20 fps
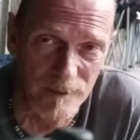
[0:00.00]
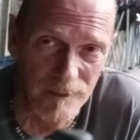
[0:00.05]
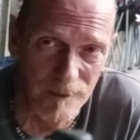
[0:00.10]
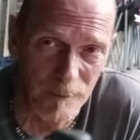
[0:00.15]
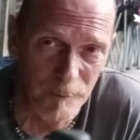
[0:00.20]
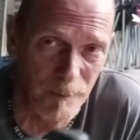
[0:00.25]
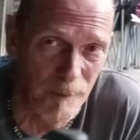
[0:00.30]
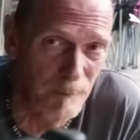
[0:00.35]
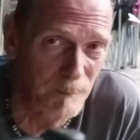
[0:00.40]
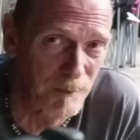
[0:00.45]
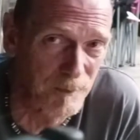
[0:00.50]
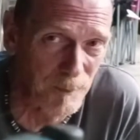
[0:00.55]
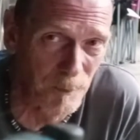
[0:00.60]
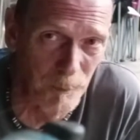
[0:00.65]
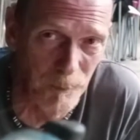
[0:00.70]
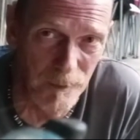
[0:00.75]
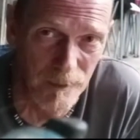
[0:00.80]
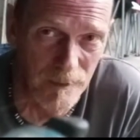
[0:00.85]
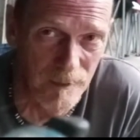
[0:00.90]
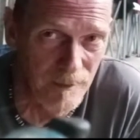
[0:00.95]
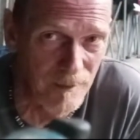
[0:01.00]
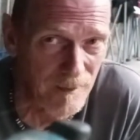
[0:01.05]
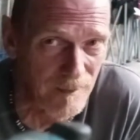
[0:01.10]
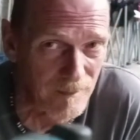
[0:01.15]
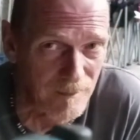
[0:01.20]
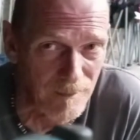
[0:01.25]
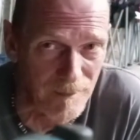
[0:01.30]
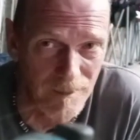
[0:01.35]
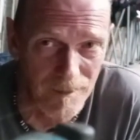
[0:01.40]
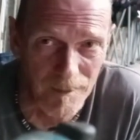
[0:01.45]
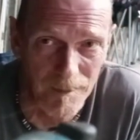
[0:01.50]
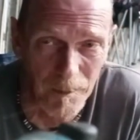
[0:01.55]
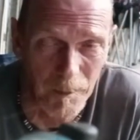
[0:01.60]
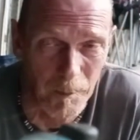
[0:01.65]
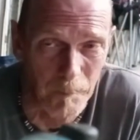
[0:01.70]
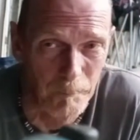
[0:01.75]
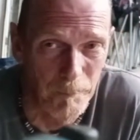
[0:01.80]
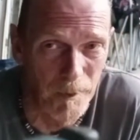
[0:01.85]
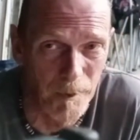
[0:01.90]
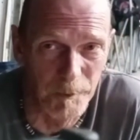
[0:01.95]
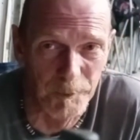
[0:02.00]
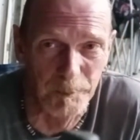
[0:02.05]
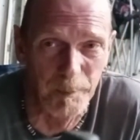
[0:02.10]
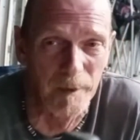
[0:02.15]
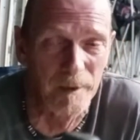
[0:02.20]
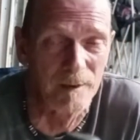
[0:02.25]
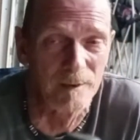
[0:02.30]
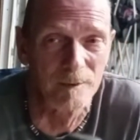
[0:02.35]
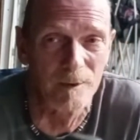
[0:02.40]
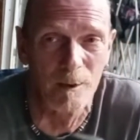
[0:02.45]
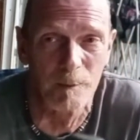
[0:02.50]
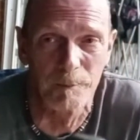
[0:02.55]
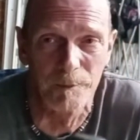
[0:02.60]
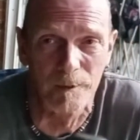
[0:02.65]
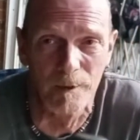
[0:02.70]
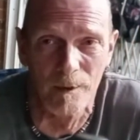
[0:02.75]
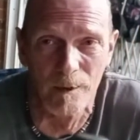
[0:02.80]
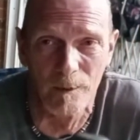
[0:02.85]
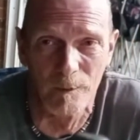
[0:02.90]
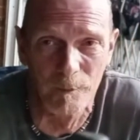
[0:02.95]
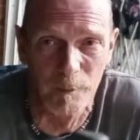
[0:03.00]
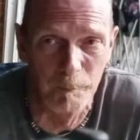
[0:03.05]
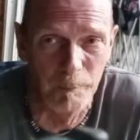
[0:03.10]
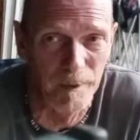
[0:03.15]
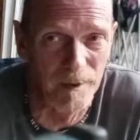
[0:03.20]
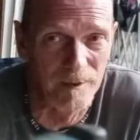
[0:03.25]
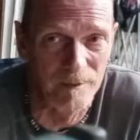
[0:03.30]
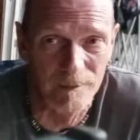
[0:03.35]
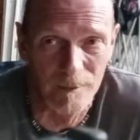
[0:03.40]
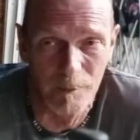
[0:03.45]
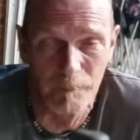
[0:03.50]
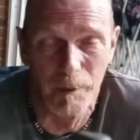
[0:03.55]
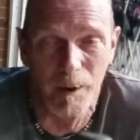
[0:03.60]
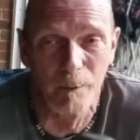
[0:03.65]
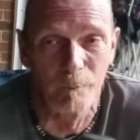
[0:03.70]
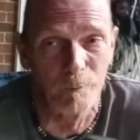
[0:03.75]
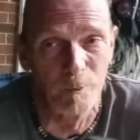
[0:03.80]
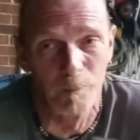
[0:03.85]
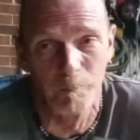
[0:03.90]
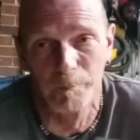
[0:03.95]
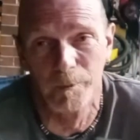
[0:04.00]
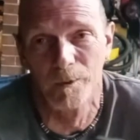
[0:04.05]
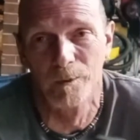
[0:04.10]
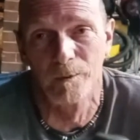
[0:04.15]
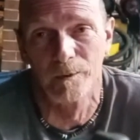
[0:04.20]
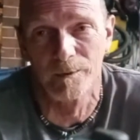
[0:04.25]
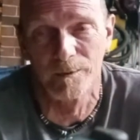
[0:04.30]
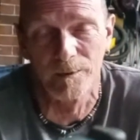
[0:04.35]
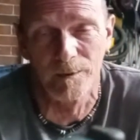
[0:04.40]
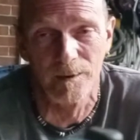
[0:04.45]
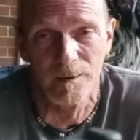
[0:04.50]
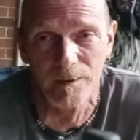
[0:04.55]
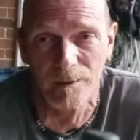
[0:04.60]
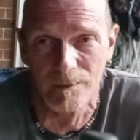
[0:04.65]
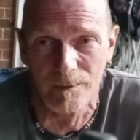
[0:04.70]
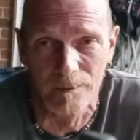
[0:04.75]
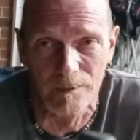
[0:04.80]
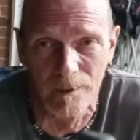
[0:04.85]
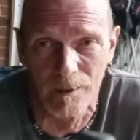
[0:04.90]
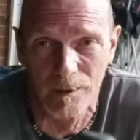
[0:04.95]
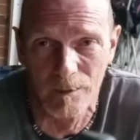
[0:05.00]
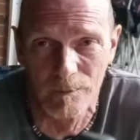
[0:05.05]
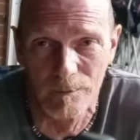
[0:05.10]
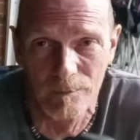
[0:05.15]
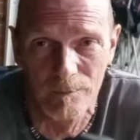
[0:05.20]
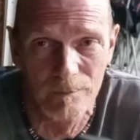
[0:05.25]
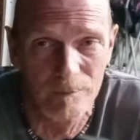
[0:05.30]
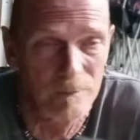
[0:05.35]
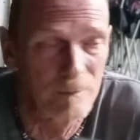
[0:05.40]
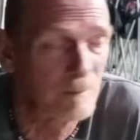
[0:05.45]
You know, if I restore it, then Paul's paint job's gone. The paint job I rubbed on as a kid's gone.